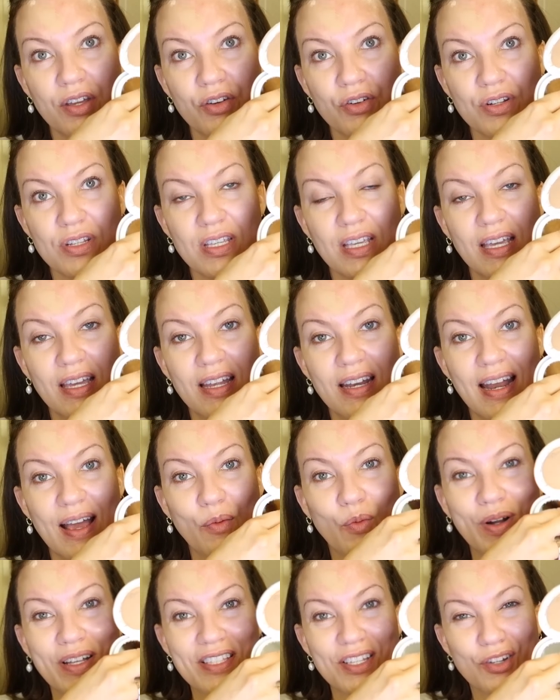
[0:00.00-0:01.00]
your skin,
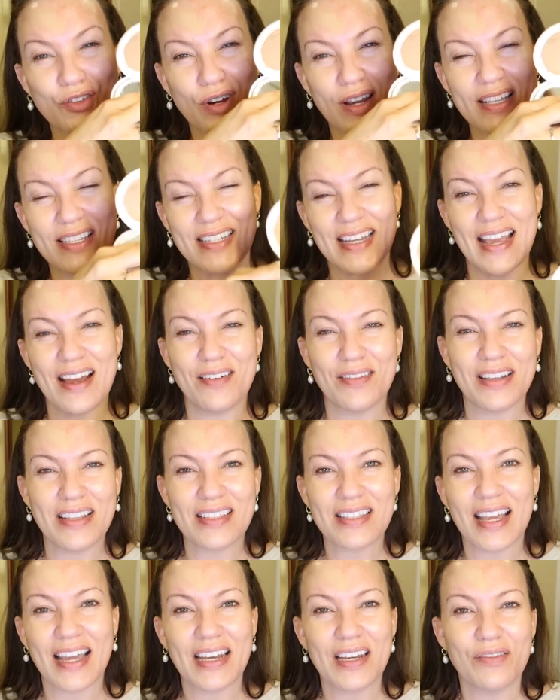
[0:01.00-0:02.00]
once it dries down,
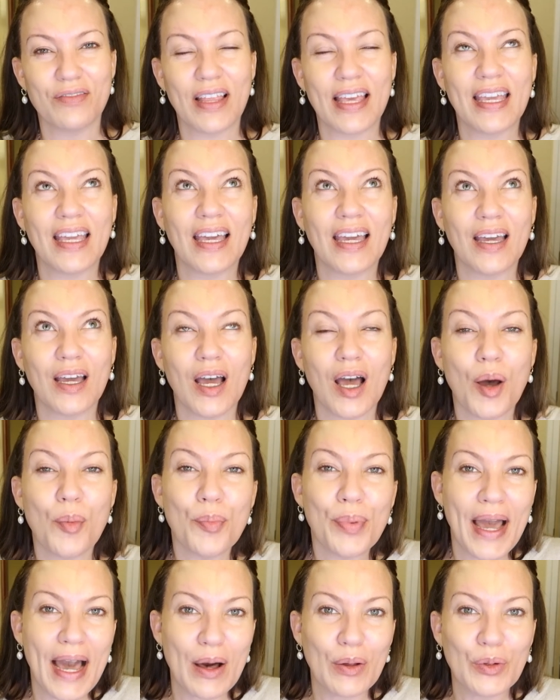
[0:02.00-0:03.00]
it's kind of like a, a
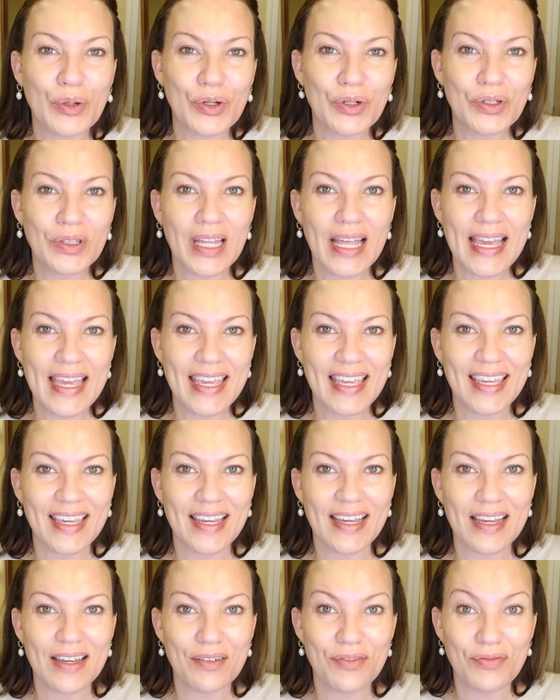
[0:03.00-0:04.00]
powder-like
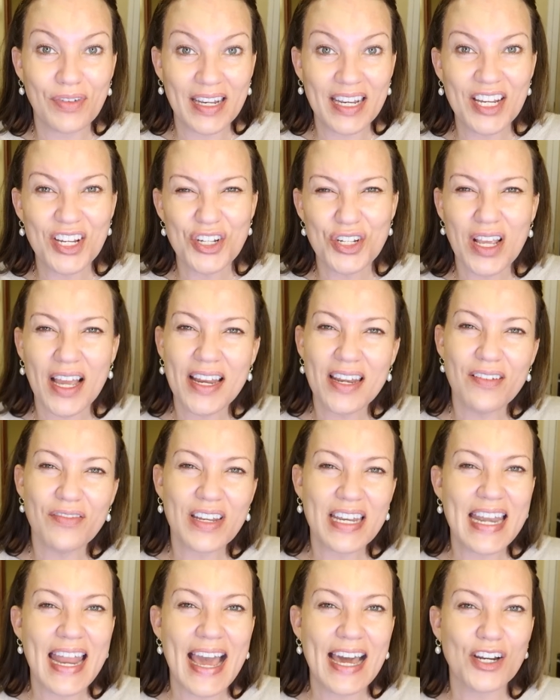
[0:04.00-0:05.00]
uh, finish, kind of
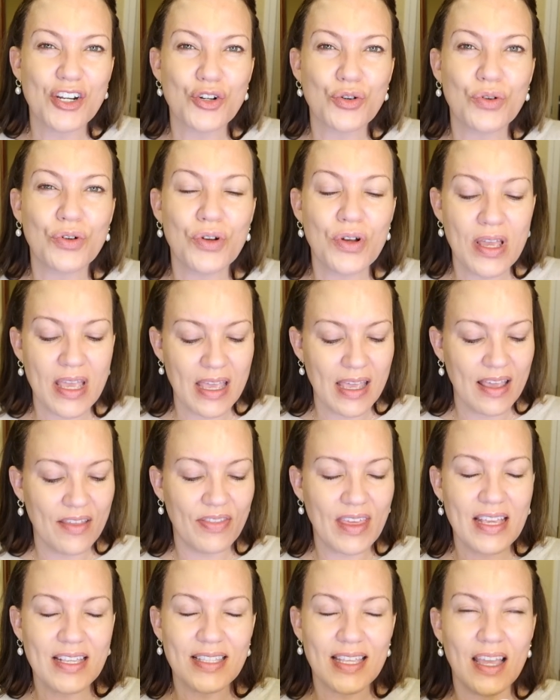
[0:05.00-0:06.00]
a natural.
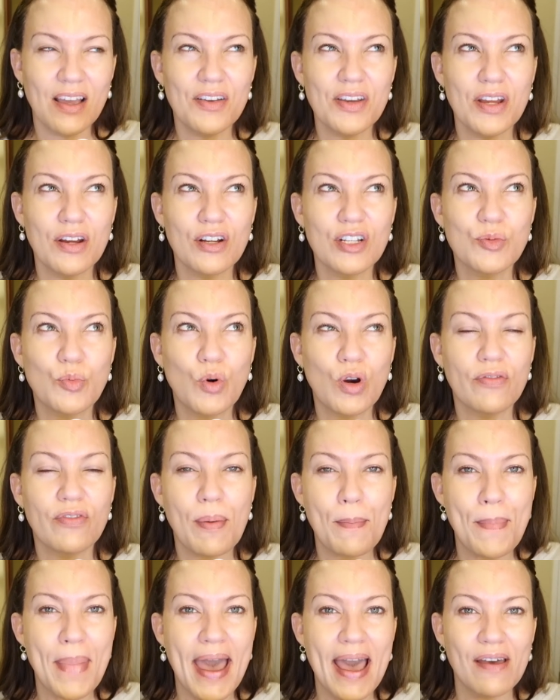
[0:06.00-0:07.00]
They say on here it's more of
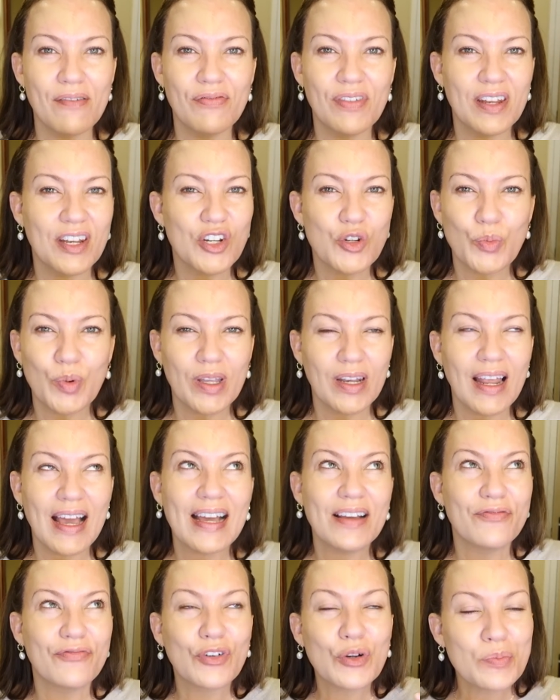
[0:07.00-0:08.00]
a matte finish, but
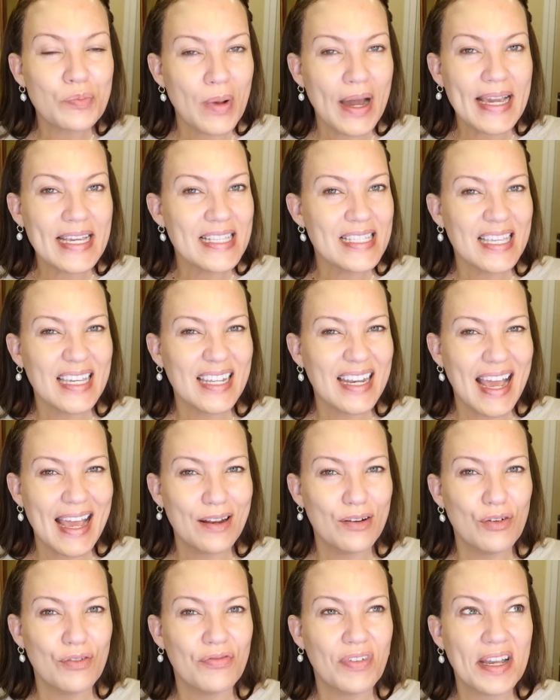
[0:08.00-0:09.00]
for my skin, I
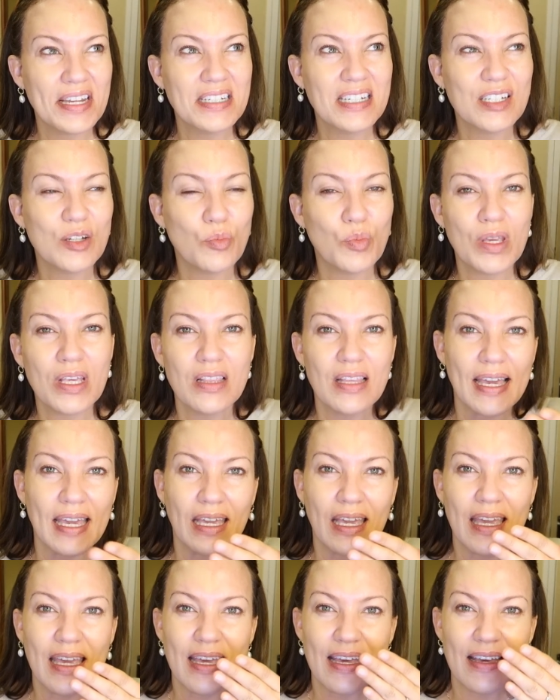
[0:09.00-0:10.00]
don't find it to be like